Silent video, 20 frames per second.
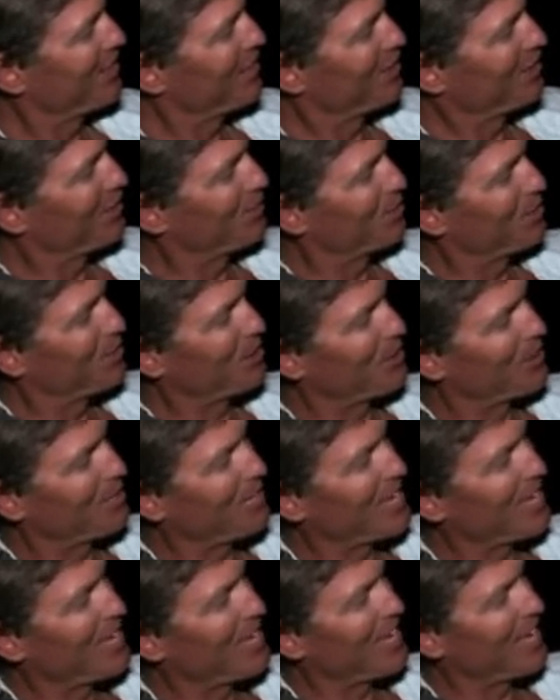little
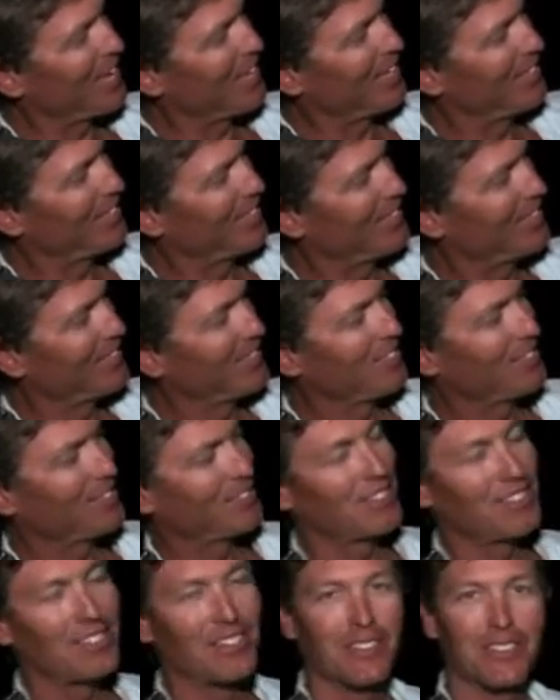beauty here,
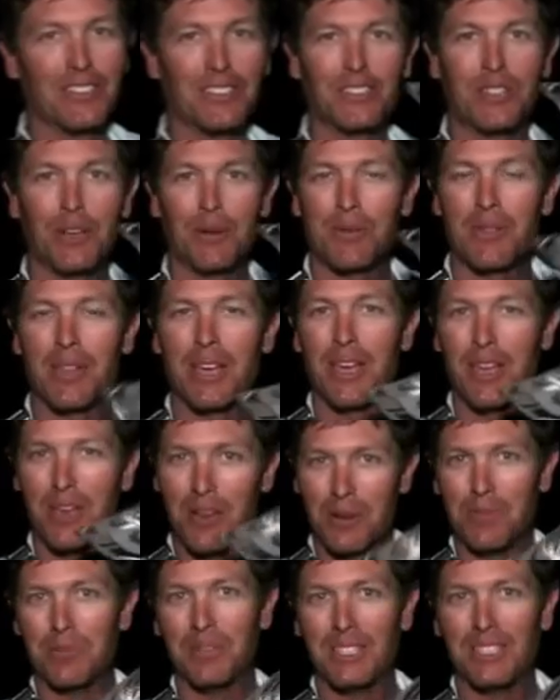sitting on the top of the
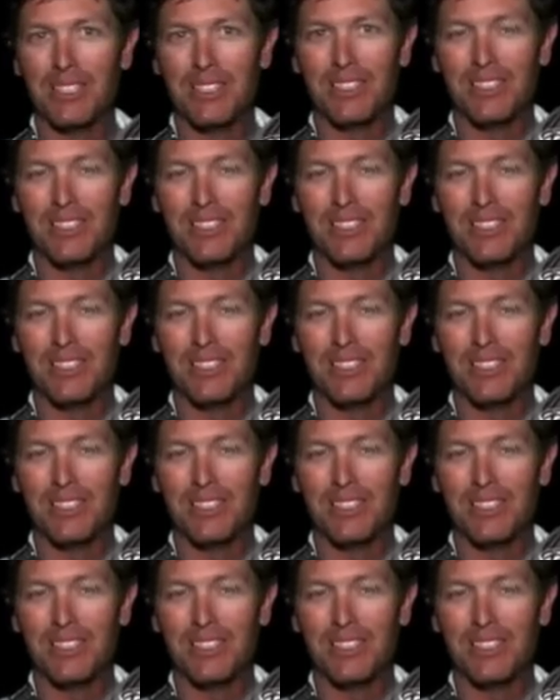helmet